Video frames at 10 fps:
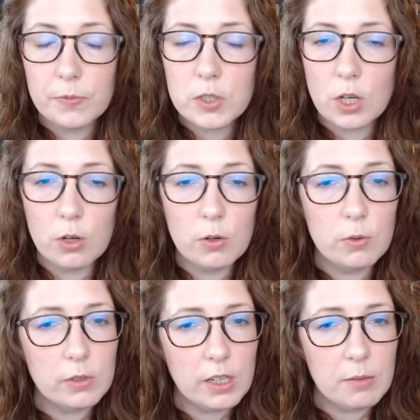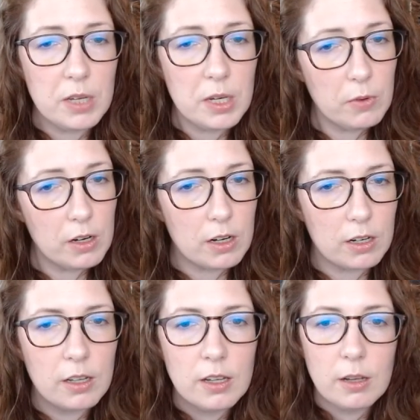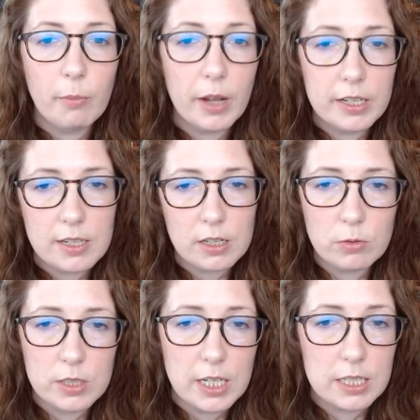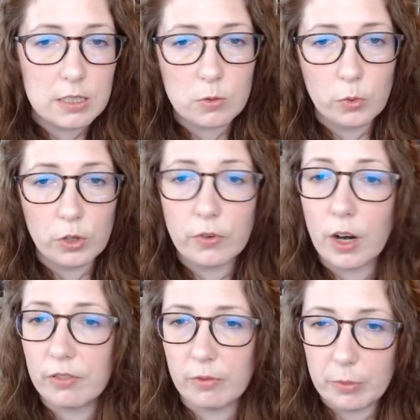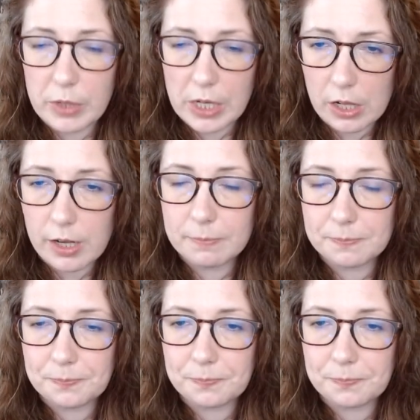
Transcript: Don't get me wrong. My sexual tastes were far from vanilla.